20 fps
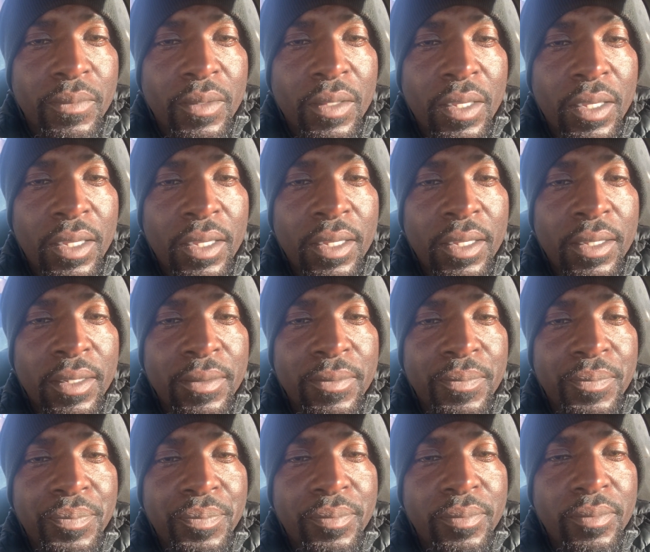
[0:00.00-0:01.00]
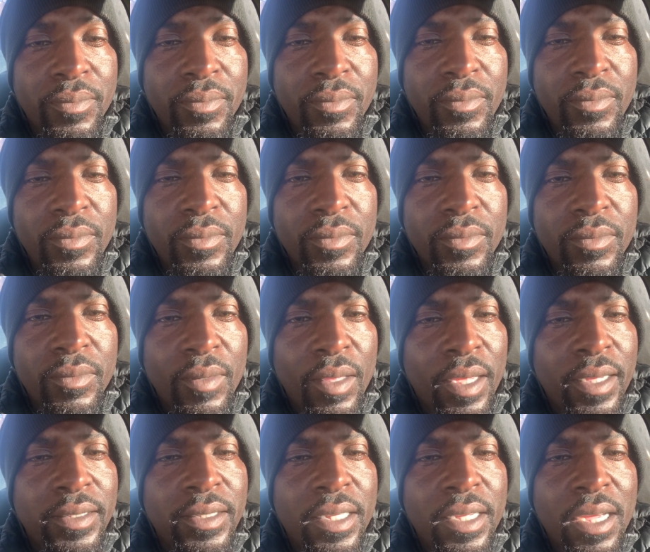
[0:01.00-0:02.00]
And
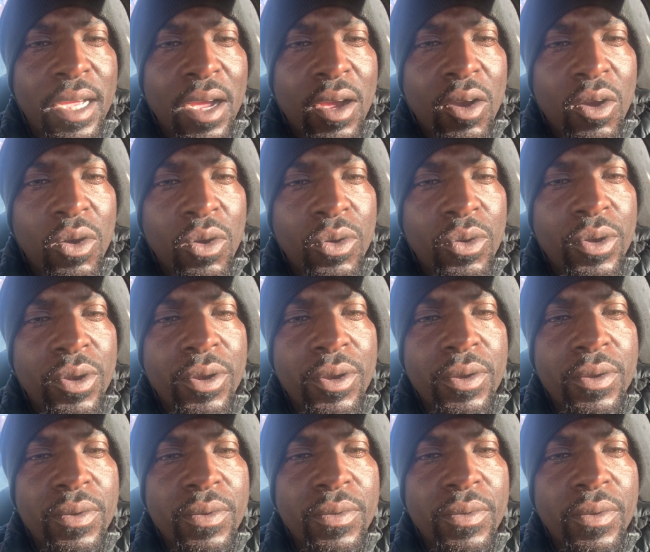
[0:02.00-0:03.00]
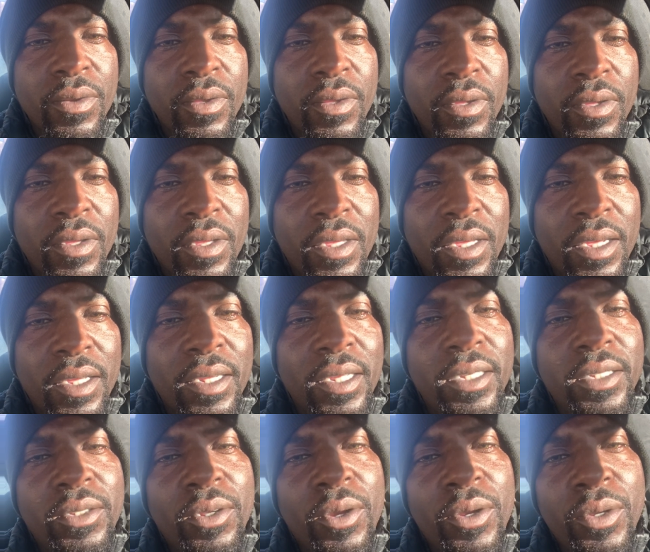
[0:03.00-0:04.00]
as they got older and they
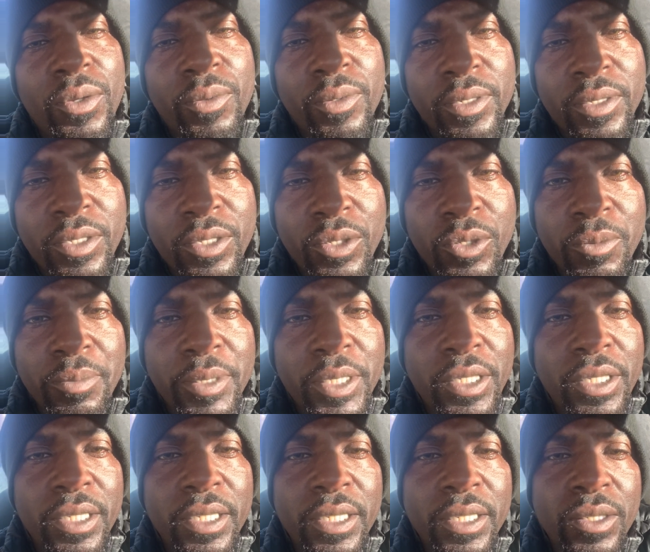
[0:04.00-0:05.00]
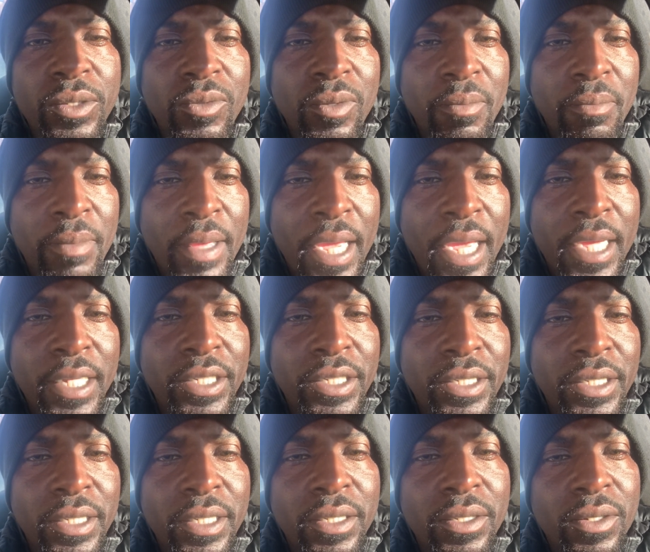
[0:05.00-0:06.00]
started doing stupid shit, doing bad
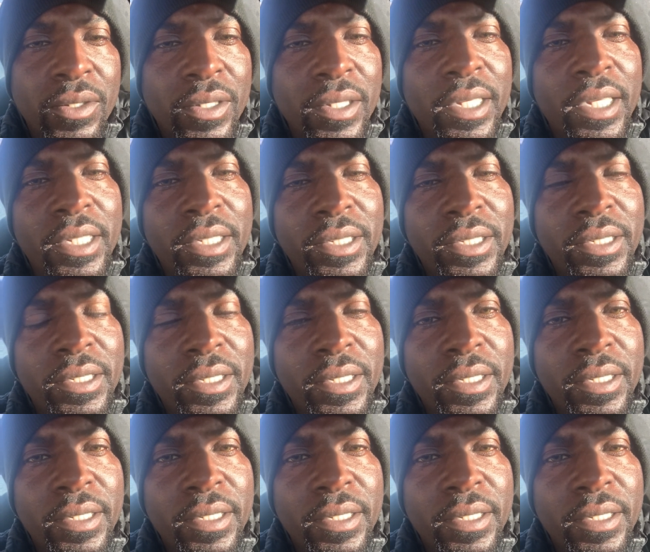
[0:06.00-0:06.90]
shit and all that shit,